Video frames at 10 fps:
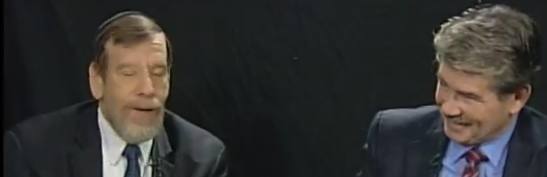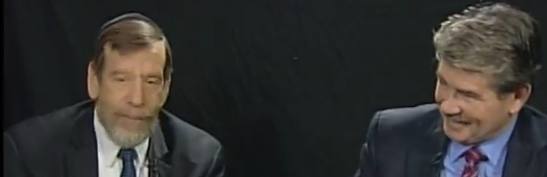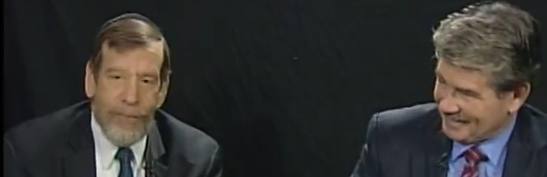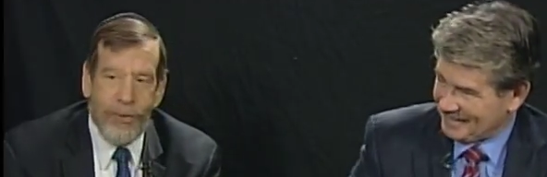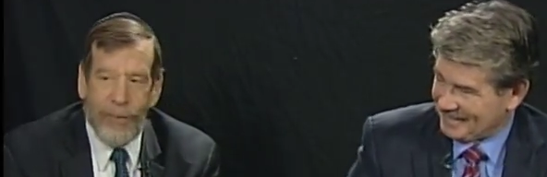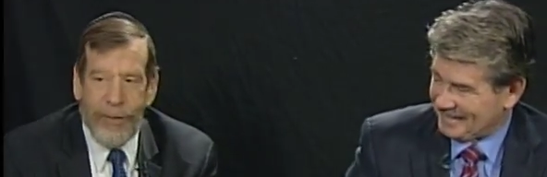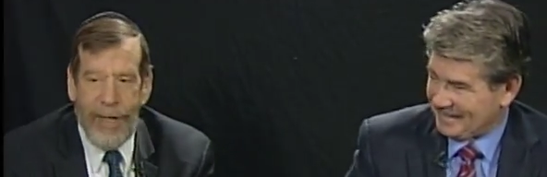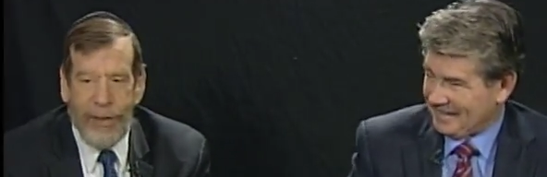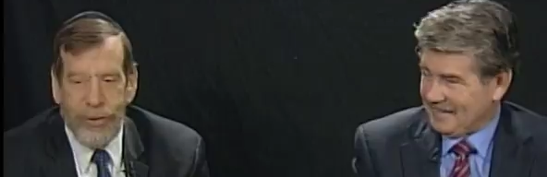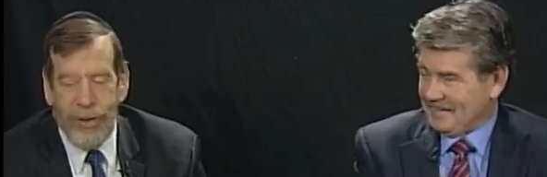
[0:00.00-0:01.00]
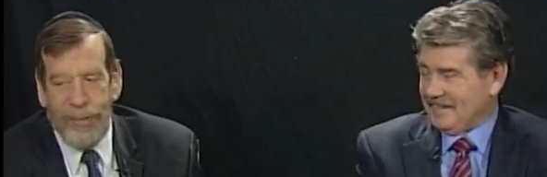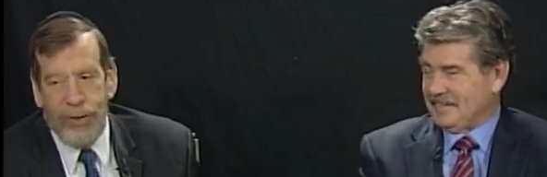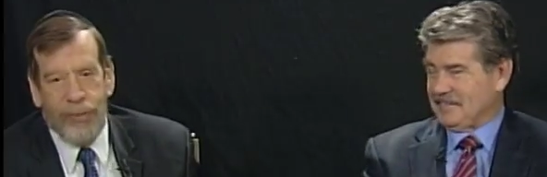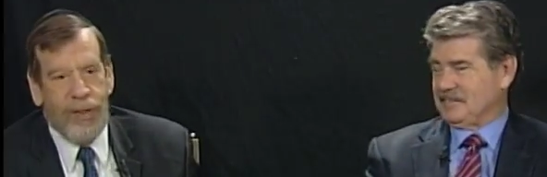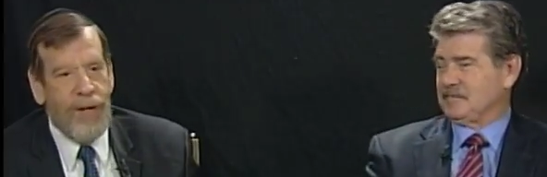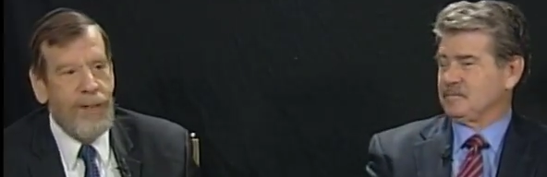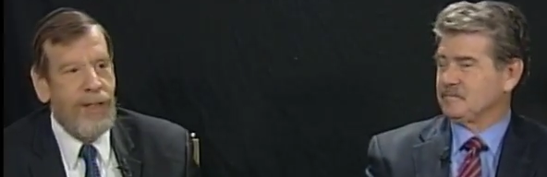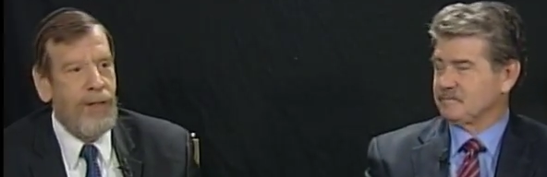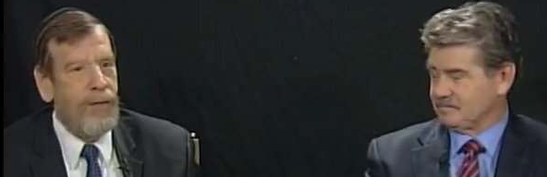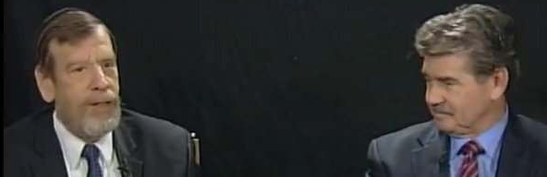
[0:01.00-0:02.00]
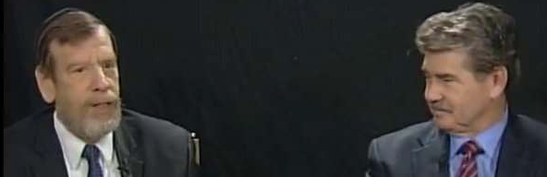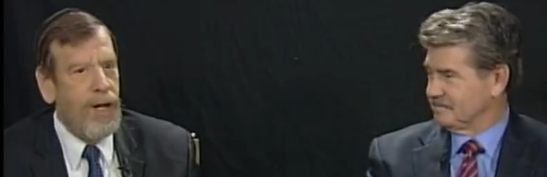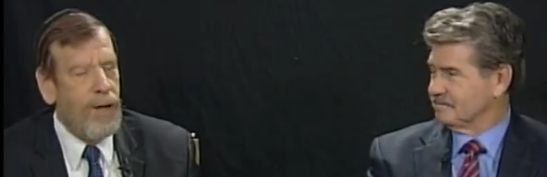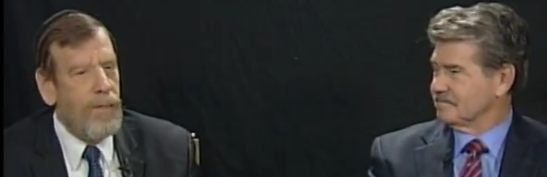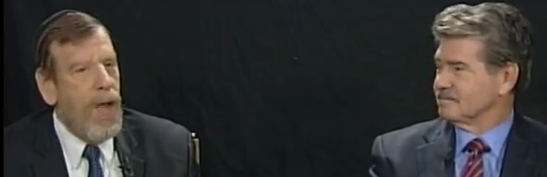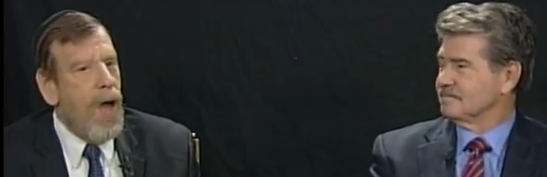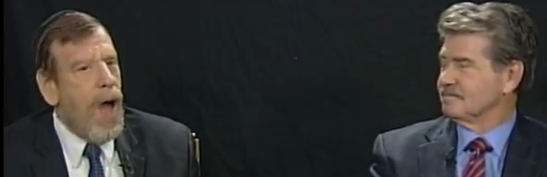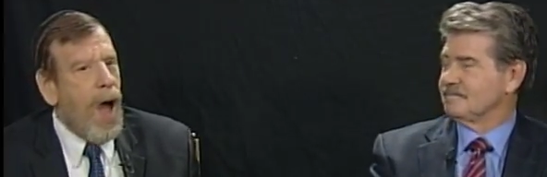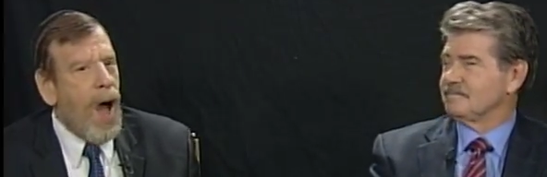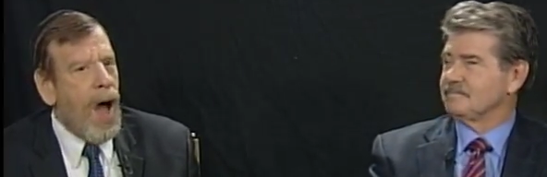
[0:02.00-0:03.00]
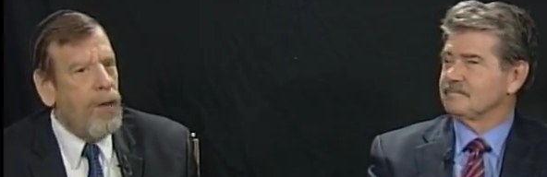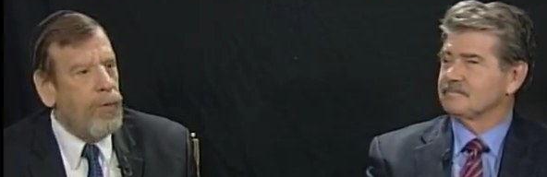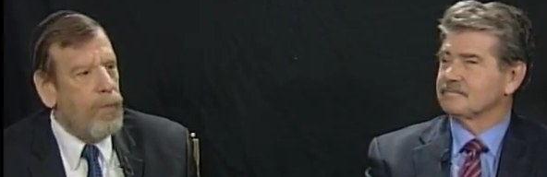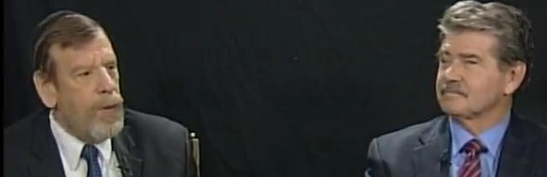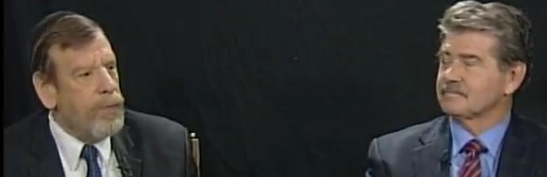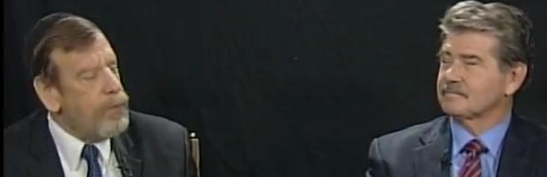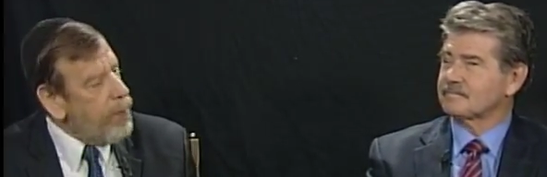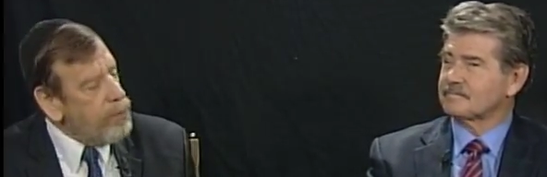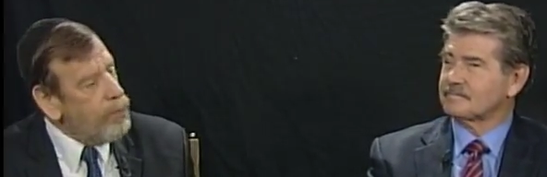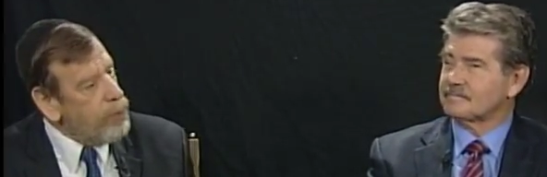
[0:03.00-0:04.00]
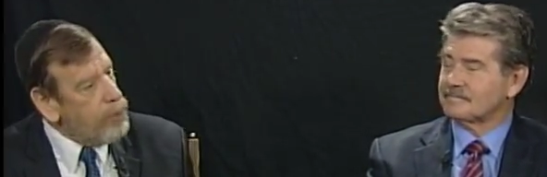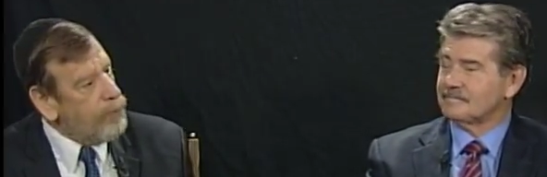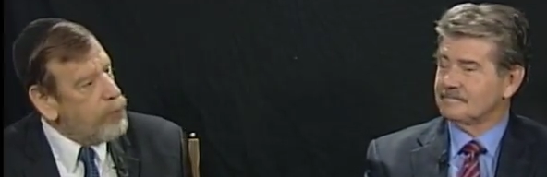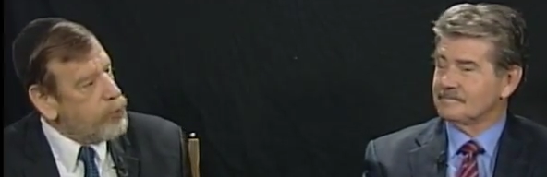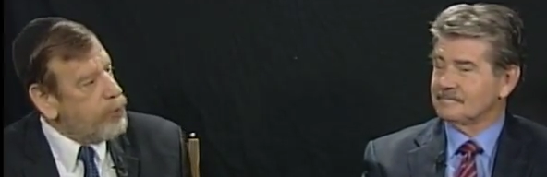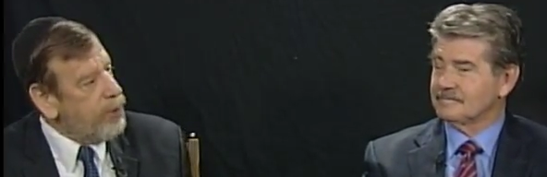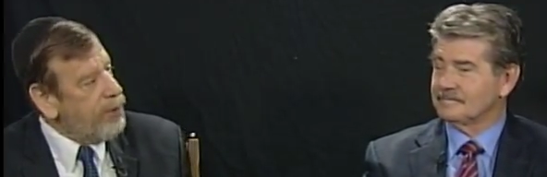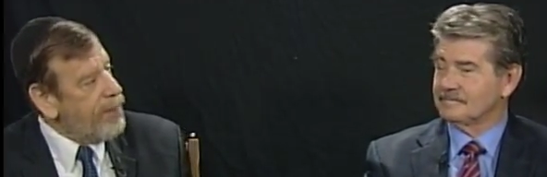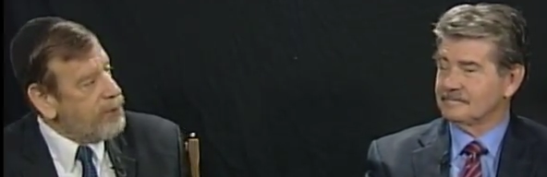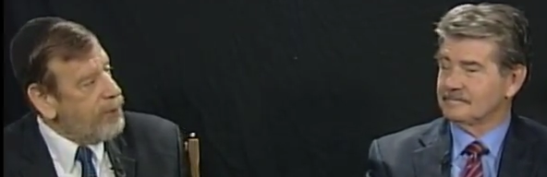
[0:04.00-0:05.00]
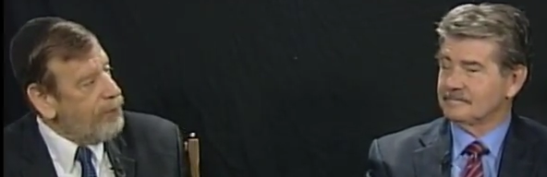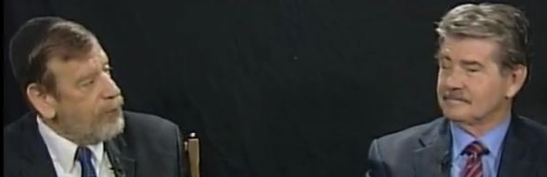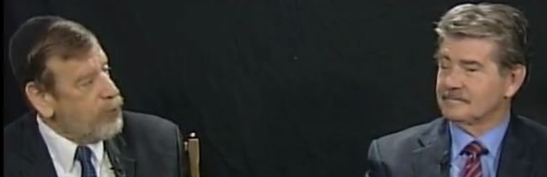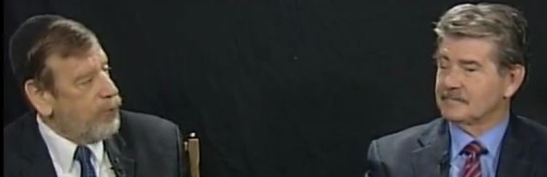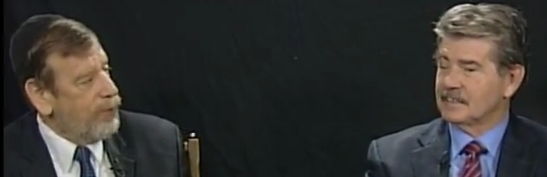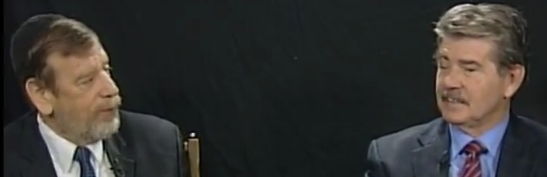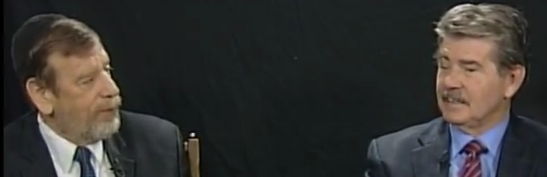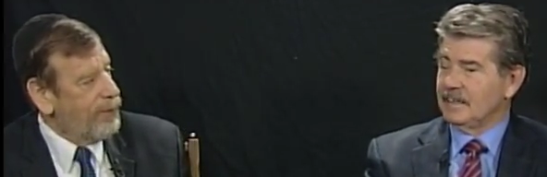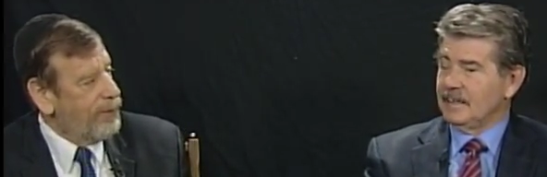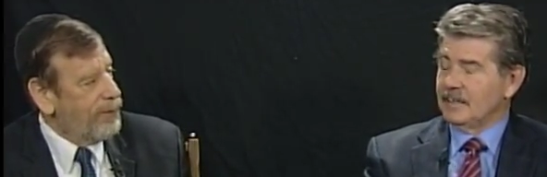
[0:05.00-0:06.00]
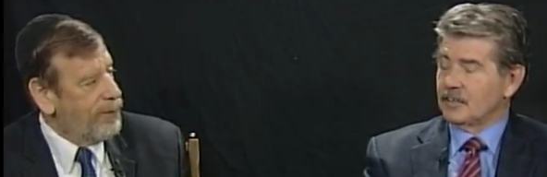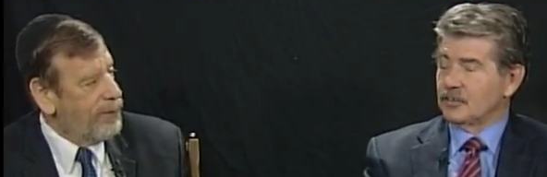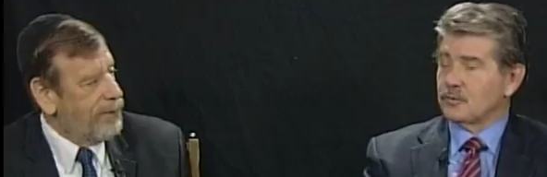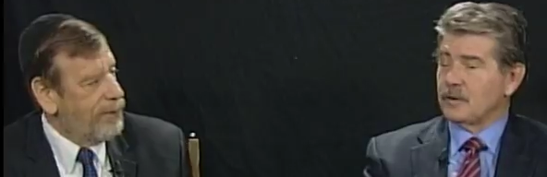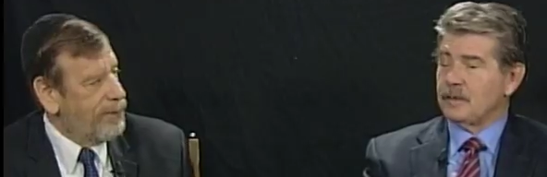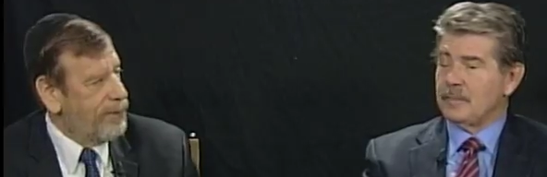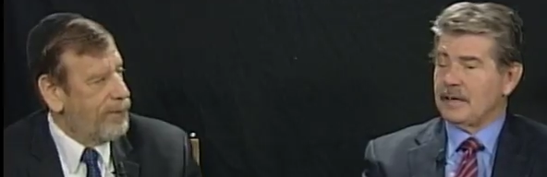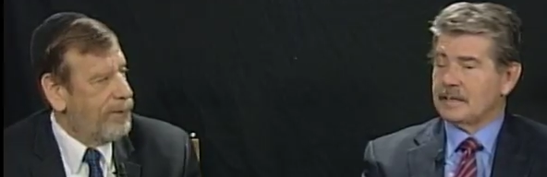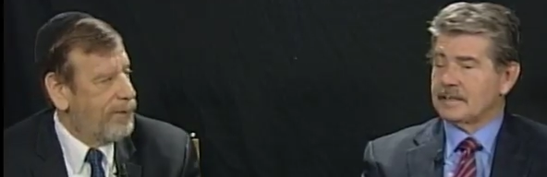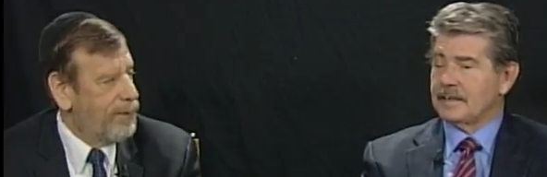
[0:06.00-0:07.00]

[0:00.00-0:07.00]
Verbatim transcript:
Speaker 1: First of all, thank you so much for coming here. Mm-hmm. and uh, uh, how, when, when were you first an elected official?
Speaker 2: It goes way back to